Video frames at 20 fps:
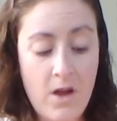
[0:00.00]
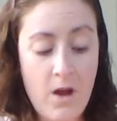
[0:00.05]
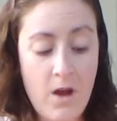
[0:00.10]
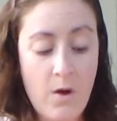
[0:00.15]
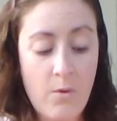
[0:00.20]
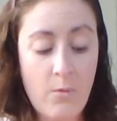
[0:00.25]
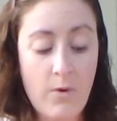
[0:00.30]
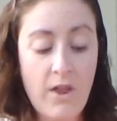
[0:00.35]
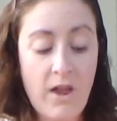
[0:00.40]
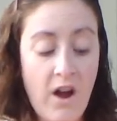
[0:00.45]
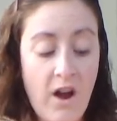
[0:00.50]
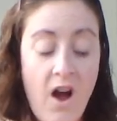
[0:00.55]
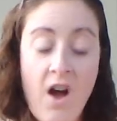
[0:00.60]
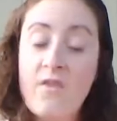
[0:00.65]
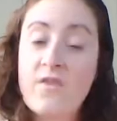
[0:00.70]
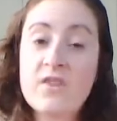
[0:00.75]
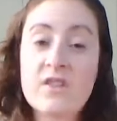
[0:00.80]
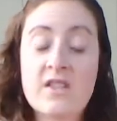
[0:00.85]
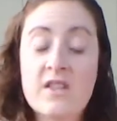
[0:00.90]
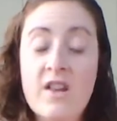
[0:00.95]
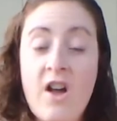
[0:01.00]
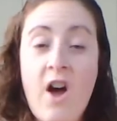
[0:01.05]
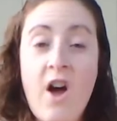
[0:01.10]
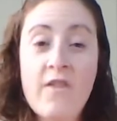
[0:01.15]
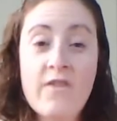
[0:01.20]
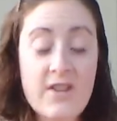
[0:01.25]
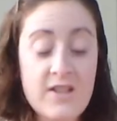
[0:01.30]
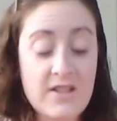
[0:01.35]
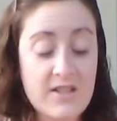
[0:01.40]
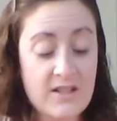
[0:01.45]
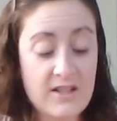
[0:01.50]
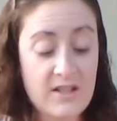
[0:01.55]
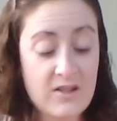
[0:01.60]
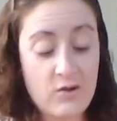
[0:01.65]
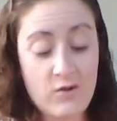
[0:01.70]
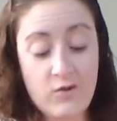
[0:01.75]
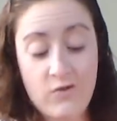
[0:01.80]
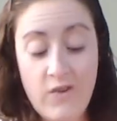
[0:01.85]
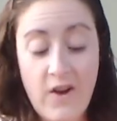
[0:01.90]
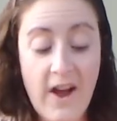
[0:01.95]
Well, I obviously
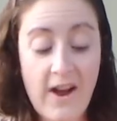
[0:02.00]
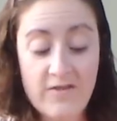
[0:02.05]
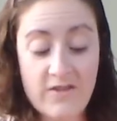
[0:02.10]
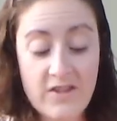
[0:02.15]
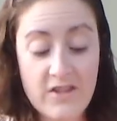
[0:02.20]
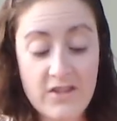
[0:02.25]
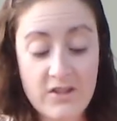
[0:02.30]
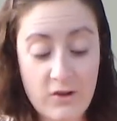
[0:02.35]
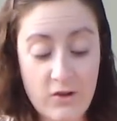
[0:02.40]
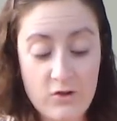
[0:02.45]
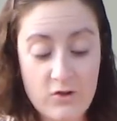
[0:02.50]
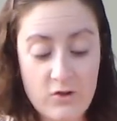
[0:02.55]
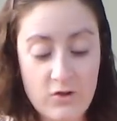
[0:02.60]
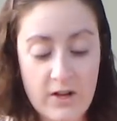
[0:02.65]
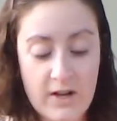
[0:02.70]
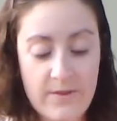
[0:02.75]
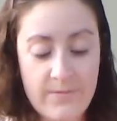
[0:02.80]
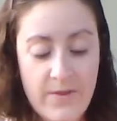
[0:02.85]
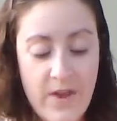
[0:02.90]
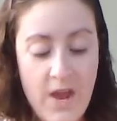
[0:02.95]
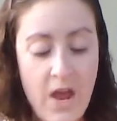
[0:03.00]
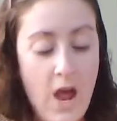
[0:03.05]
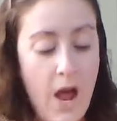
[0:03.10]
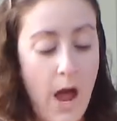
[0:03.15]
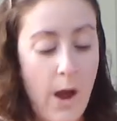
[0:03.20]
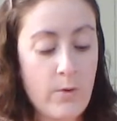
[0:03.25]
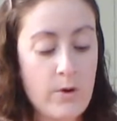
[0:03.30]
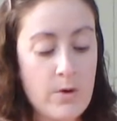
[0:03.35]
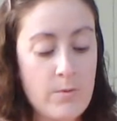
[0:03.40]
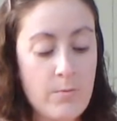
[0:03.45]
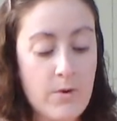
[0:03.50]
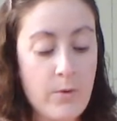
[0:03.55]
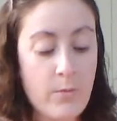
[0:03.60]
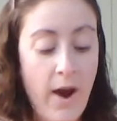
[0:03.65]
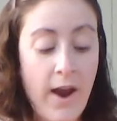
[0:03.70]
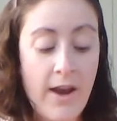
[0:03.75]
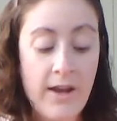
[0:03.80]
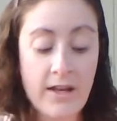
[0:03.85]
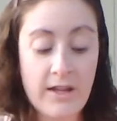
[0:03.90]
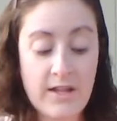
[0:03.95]
survived the surgery. I wouldn't be
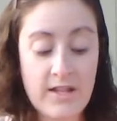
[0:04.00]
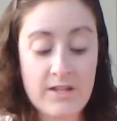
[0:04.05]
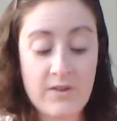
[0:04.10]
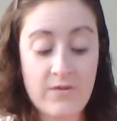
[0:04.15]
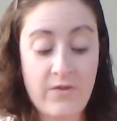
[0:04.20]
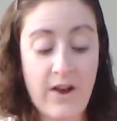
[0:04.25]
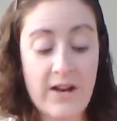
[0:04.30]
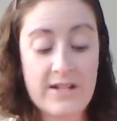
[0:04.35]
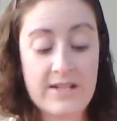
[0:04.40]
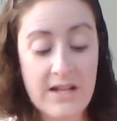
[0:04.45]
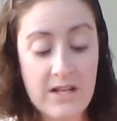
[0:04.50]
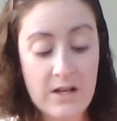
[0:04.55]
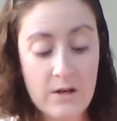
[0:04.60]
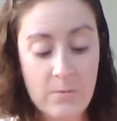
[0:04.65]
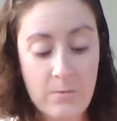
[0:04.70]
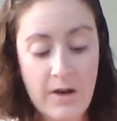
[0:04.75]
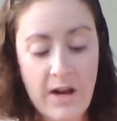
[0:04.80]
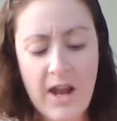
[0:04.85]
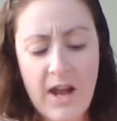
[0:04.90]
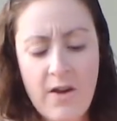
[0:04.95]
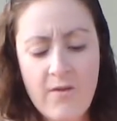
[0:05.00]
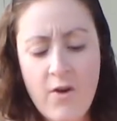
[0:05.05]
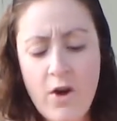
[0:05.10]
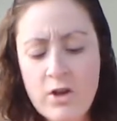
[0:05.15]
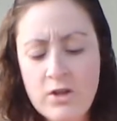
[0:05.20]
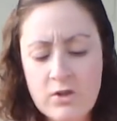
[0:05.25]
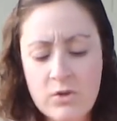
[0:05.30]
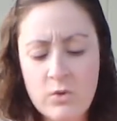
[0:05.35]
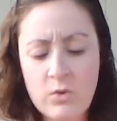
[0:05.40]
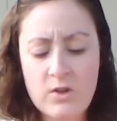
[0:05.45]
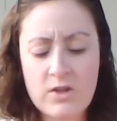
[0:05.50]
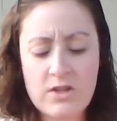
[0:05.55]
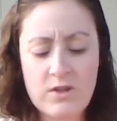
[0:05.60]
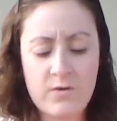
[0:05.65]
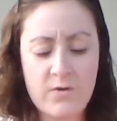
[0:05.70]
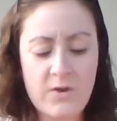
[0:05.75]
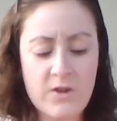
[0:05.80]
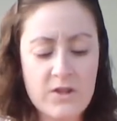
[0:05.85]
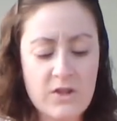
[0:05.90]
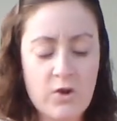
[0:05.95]
writing this if I didn't, but I have all sorts of
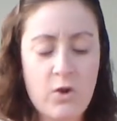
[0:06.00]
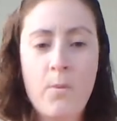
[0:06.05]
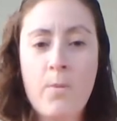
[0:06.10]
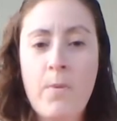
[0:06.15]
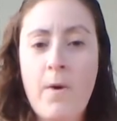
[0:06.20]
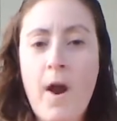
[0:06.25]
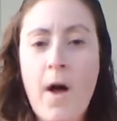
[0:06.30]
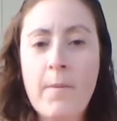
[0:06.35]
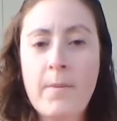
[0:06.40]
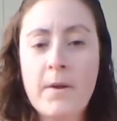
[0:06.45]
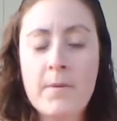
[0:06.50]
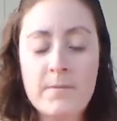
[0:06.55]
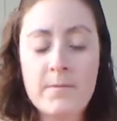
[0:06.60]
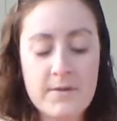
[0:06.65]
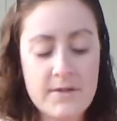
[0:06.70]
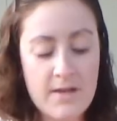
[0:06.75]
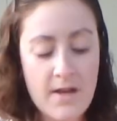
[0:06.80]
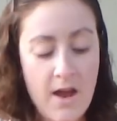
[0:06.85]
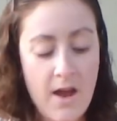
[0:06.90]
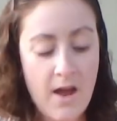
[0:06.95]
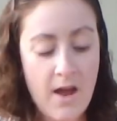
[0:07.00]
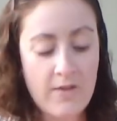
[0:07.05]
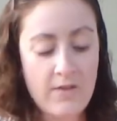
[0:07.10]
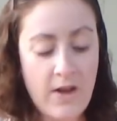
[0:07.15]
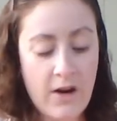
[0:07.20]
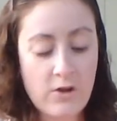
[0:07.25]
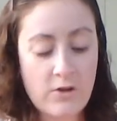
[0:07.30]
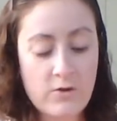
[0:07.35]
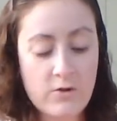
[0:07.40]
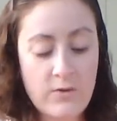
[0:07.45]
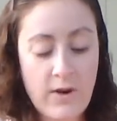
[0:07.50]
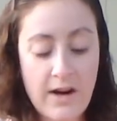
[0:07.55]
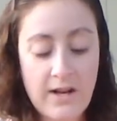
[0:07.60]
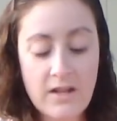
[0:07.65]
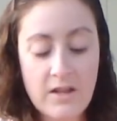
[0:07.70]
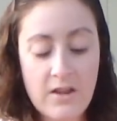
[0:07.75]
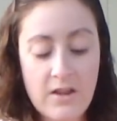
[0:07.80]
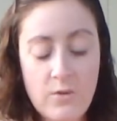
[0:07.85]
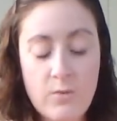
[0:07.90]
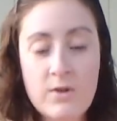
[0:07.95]
physical problems that are
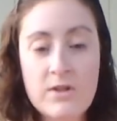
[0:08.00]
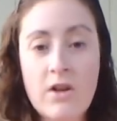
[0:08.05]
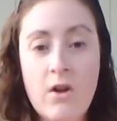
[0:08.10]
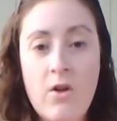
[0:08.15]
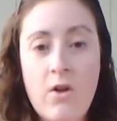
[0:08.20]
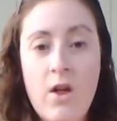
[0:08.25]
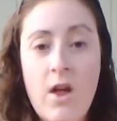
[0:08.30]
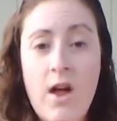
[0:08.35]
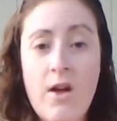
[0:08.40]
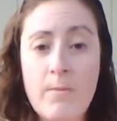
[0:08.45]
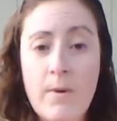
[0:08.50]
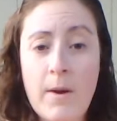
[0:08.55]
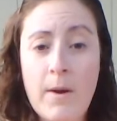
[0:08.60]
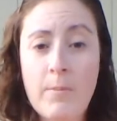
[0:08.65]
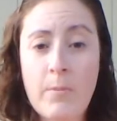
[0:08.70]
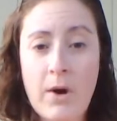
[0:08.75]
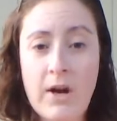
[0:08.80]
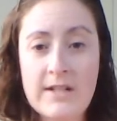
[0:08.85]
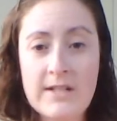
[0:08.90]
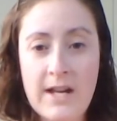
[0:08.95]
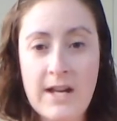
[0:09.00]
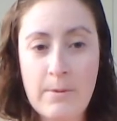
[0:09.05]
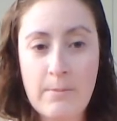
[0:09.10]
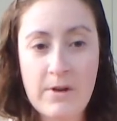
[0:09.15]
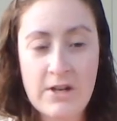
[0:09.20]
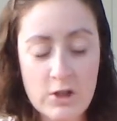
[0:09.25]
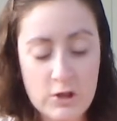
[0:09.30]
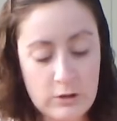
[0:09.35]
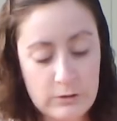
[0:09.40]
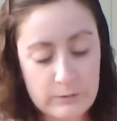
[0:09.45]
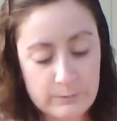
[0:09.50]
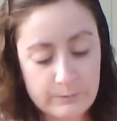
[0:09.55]
directly the result of my brain damage.